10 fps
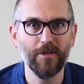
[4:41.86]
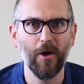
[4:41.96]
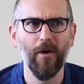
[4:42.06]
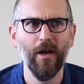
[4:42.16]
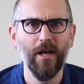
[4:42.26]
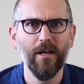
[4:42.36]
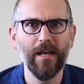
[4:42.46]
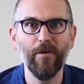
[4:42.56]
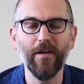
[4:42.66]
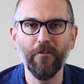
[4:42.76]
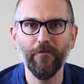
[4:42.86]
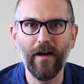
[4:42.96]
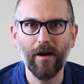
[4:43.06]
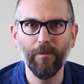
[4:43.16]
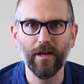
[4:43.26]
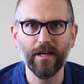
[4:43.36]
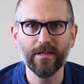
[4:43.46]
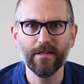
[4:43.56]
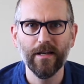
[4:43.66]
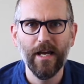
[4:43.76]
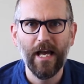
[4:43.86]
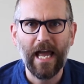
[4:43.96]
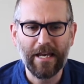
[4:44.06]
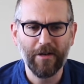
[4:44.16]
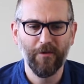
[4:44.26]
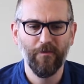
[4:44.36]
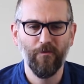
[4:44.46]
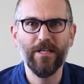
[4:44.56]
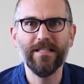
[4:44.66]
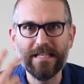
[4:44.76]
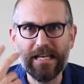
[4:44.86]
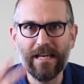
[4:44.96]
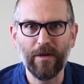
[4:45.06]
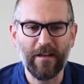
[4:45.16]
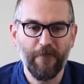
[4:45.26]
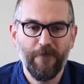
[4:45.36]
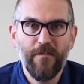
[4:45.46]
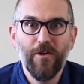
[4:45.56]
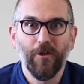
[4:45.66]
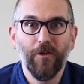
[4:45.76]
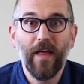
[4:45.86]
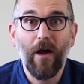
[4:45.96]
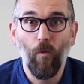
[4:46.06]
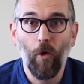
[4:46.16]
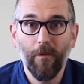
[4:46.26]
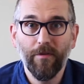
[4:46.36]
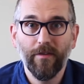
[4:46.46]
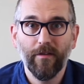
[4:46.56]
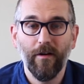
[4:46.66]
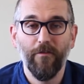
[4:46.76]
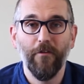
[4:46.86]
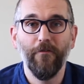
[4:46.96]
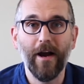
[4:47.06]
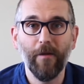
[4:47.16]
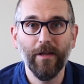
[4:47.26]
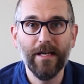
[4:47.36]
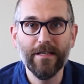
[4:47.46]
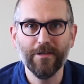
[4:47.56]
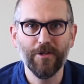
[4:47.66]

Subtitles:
So now we got the fireplace, and we see and we can feel that warmth of the fireplace.